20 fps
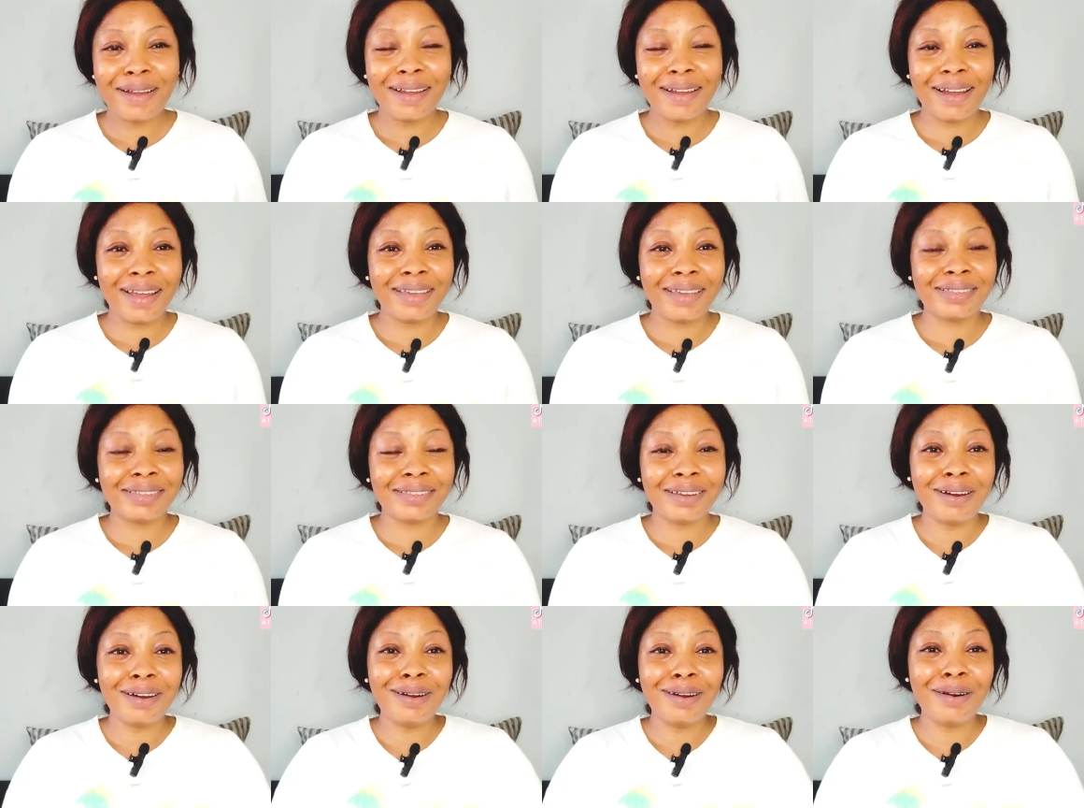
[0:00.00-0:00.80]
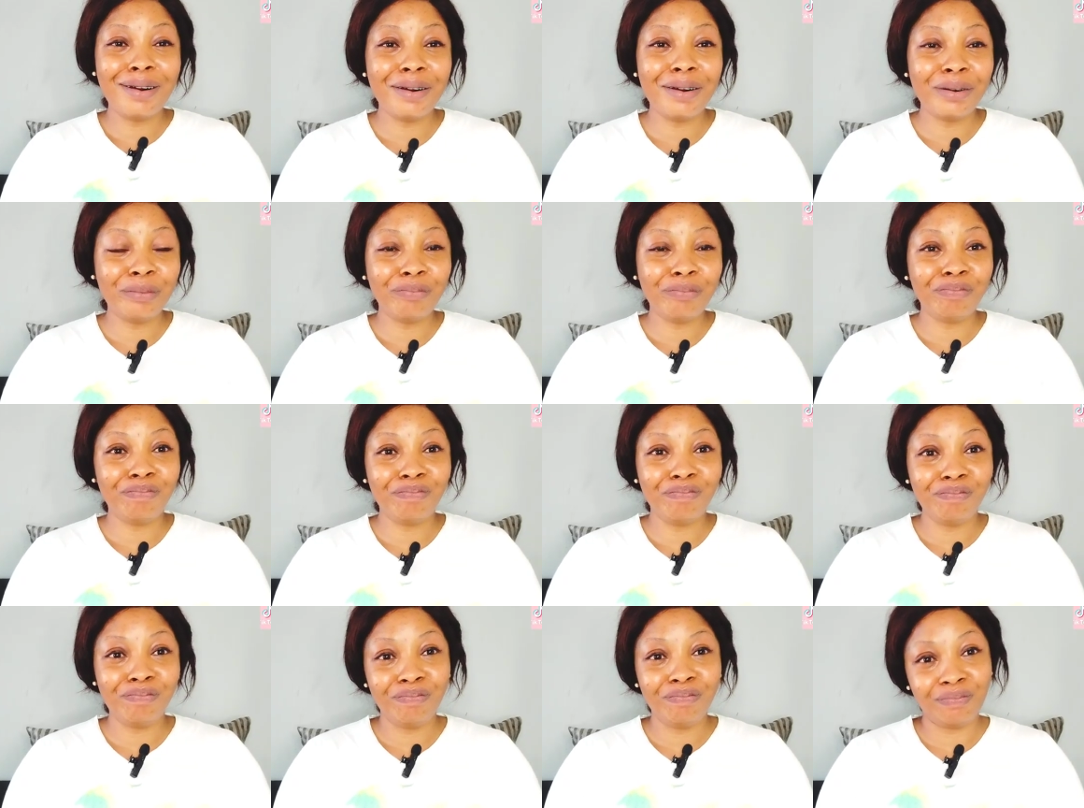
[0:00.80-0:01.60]
back guys
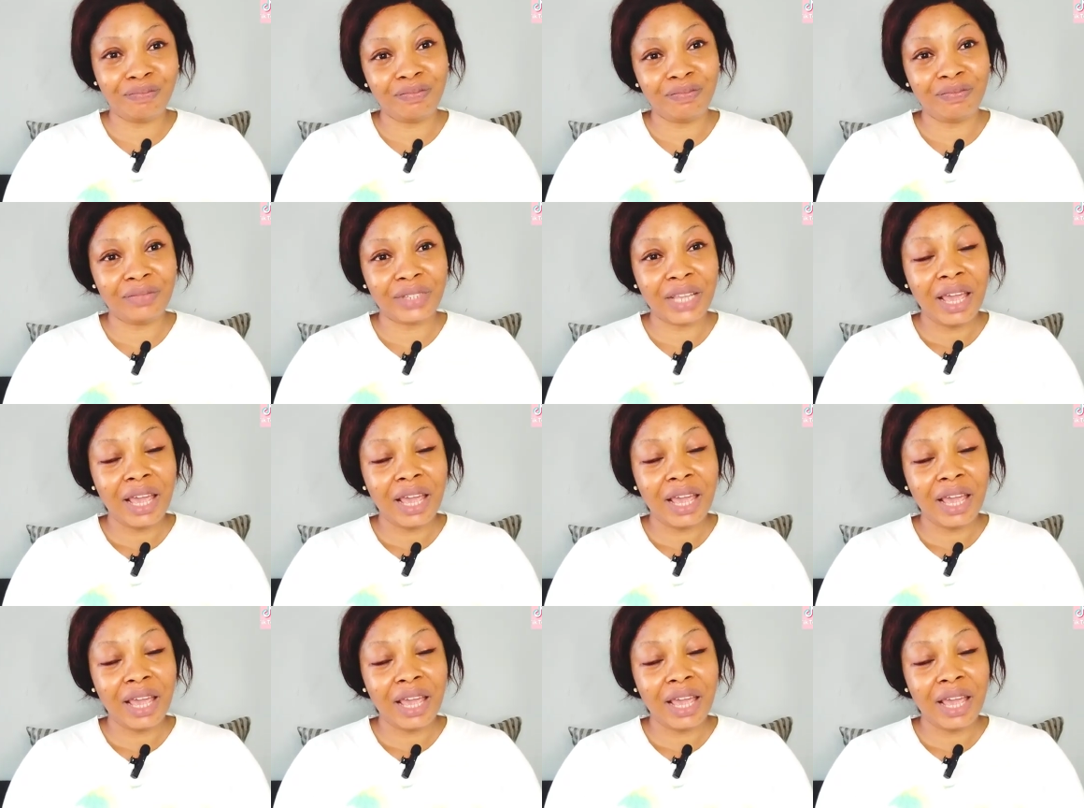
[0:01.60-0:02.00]
um